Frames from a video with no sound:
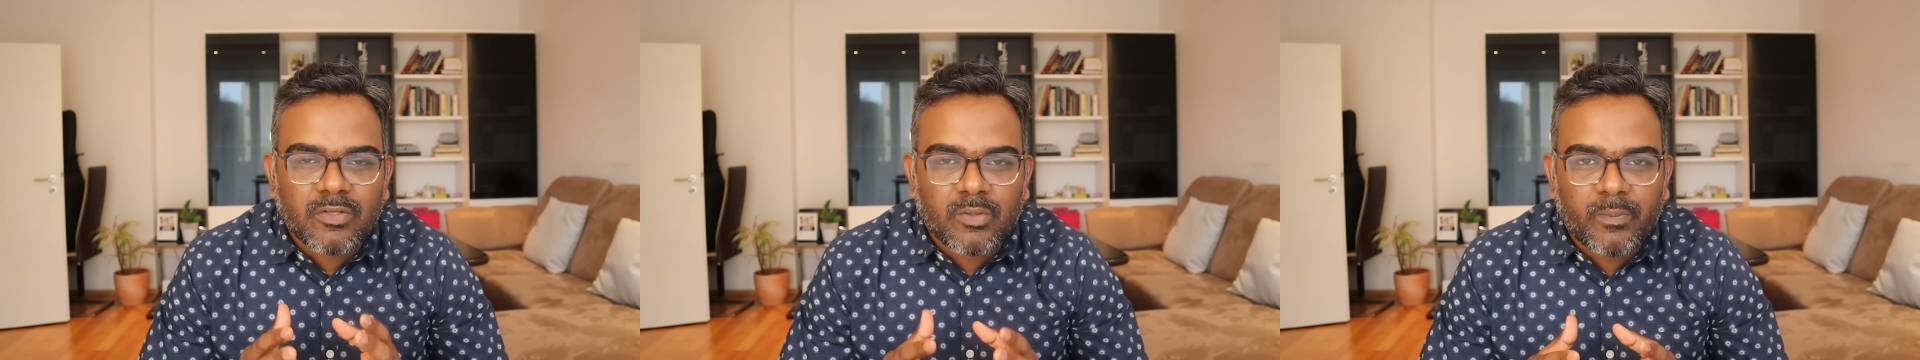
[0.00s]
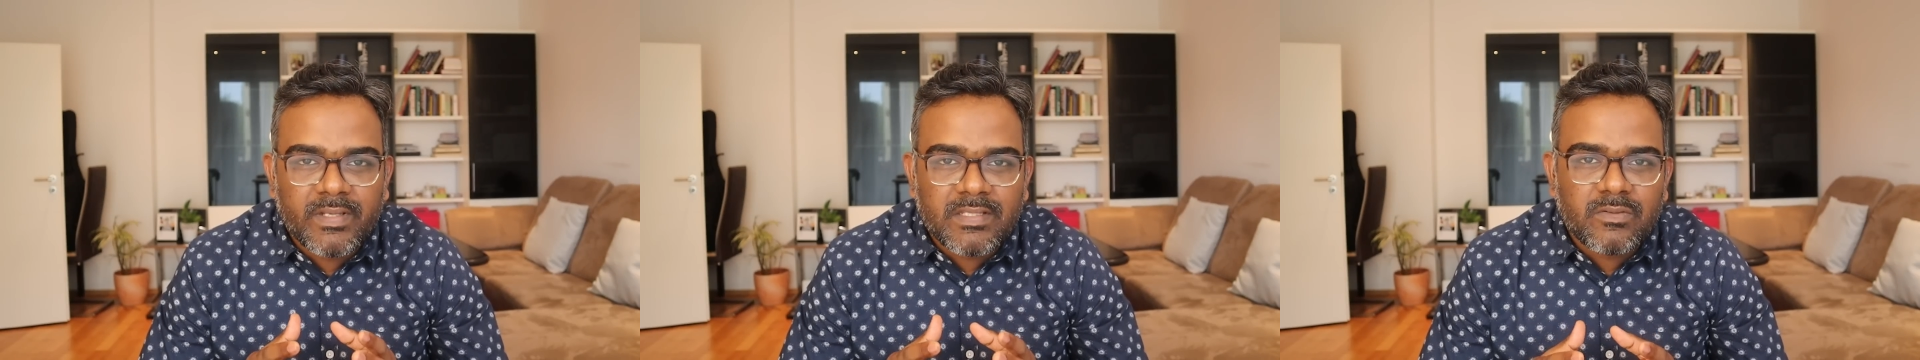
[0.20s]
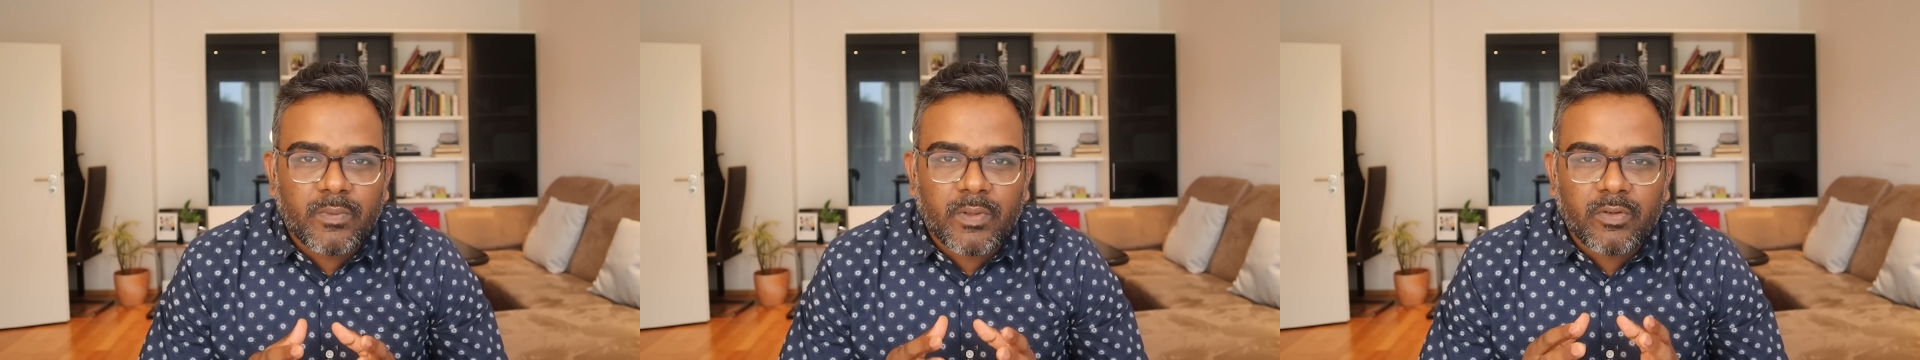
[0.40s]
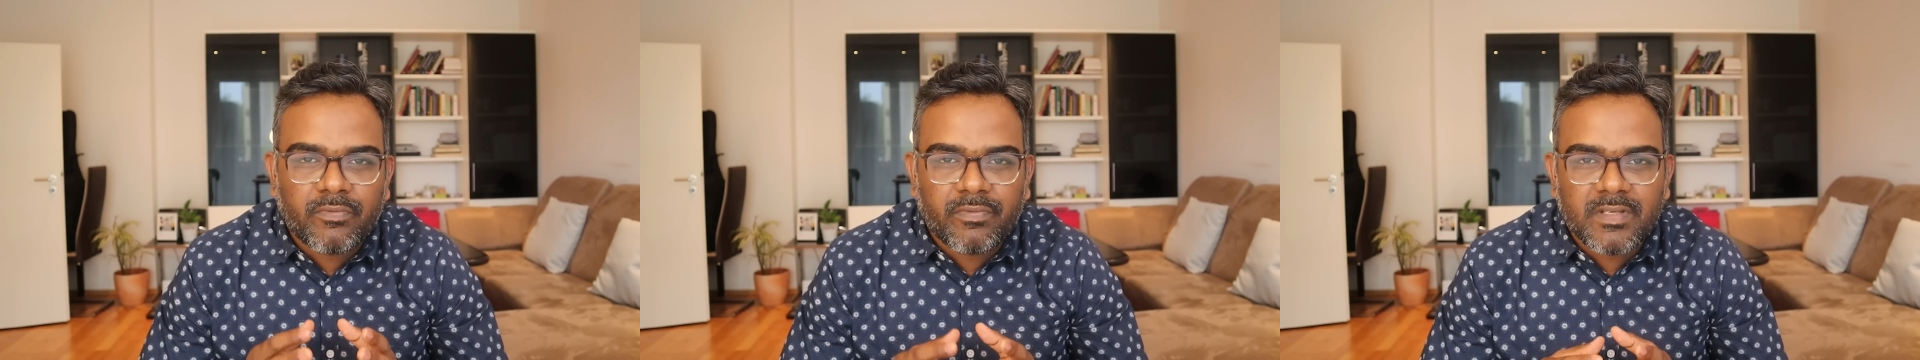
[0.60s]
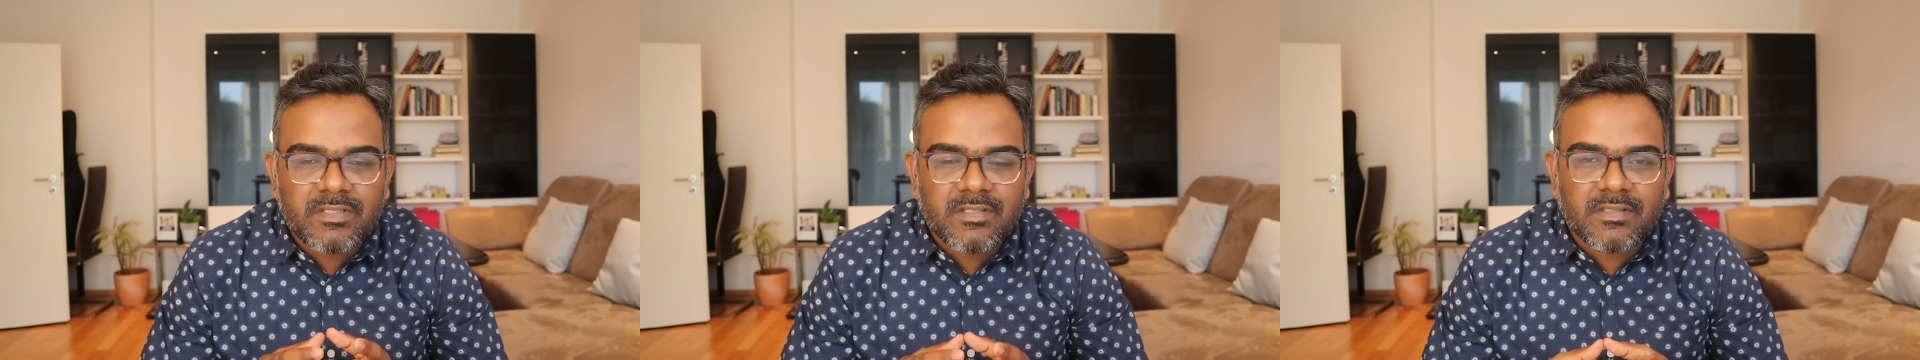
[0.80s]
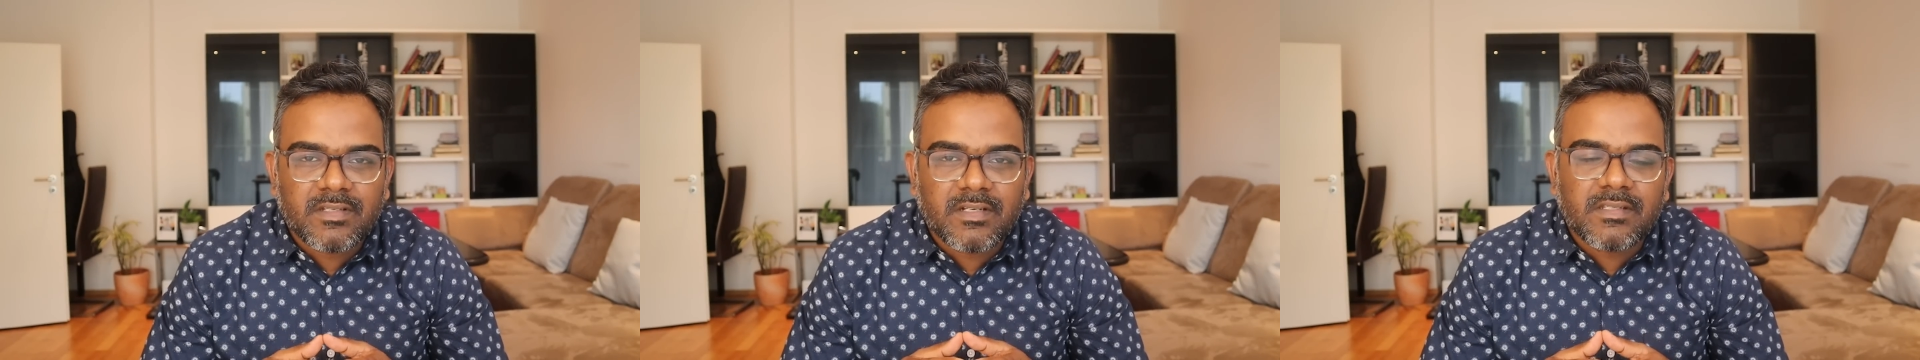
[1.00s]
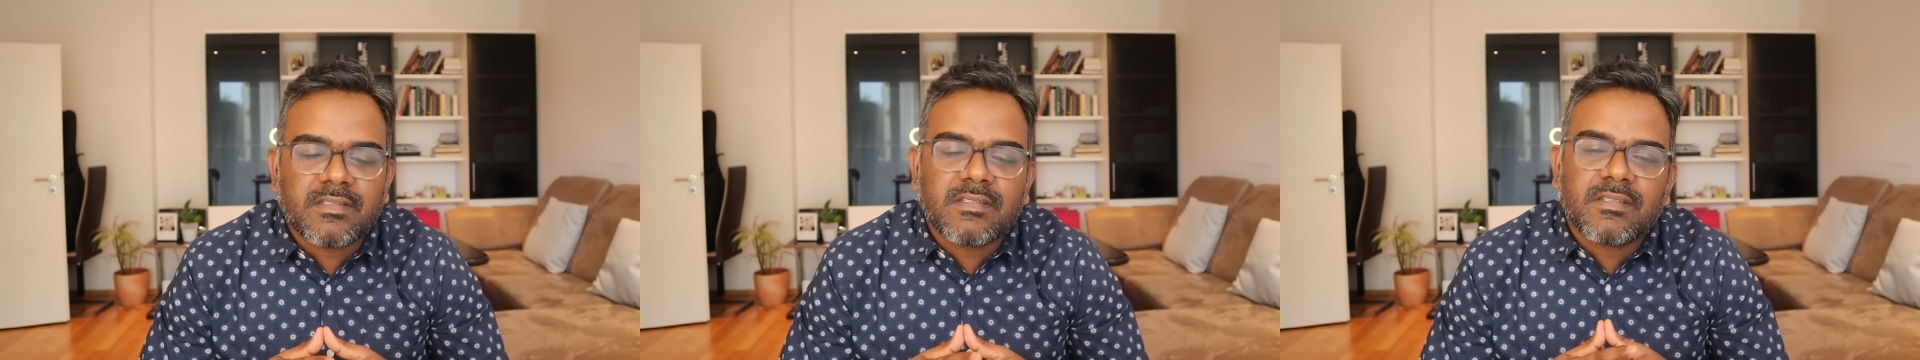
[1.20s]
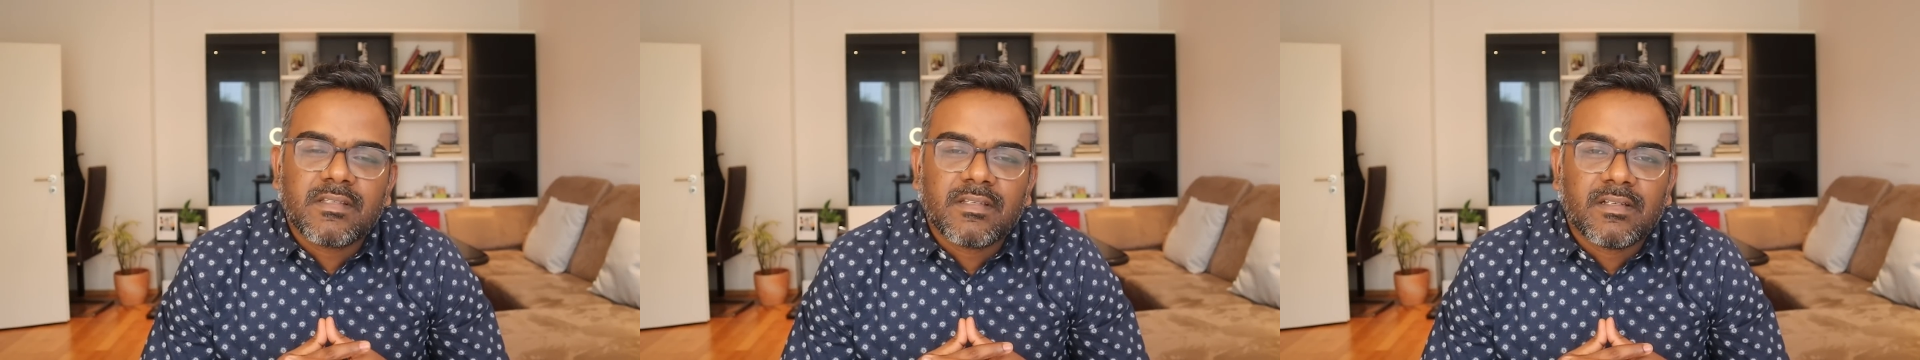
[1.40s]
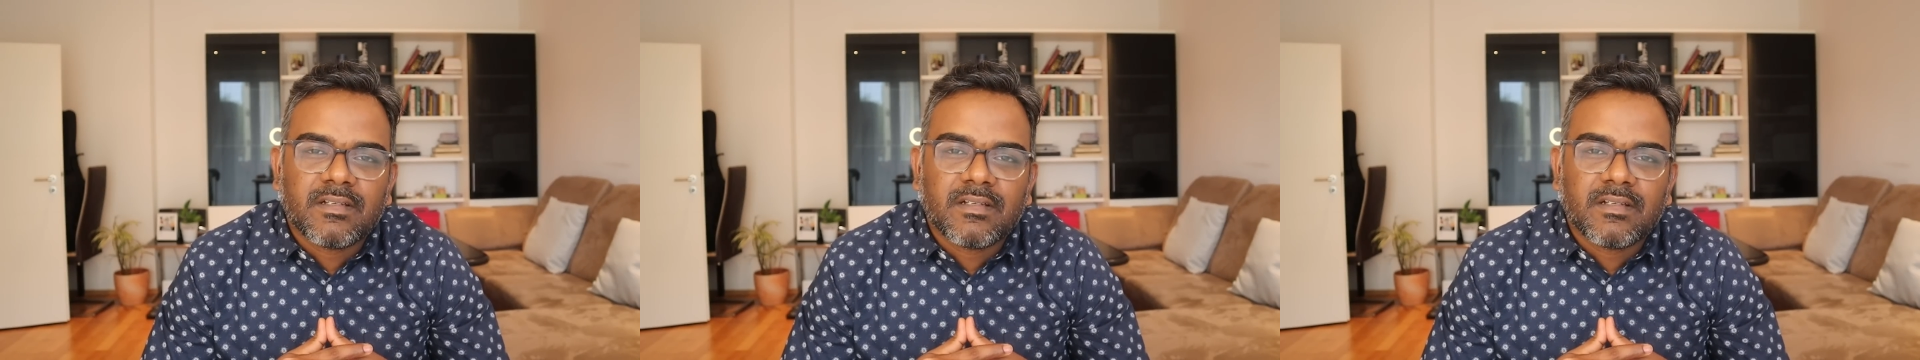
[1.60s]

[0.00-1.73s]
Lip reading: always, we're going to first discuss